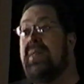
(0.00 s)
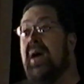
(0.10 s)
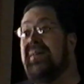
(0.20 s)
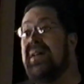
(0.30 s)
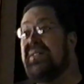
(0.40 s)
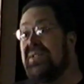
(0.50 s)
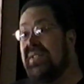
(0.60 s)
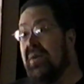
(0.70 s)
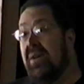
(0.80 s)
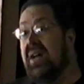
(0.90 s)
without
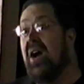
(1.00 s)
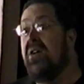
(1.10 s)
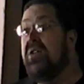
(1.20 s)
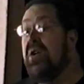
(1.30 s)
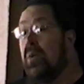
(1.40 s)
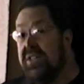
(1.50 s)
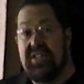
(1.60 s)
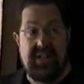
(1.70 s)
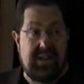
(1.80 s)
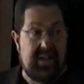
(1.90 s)
necessarily our
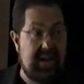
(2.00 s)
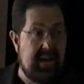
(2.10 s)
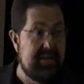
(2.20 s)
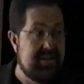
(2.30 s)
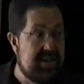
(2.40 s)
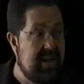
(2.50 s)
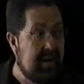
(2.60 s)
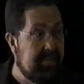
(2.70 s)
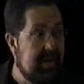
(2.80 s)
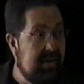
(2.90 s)
noticing it at the
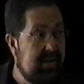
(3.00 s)
time.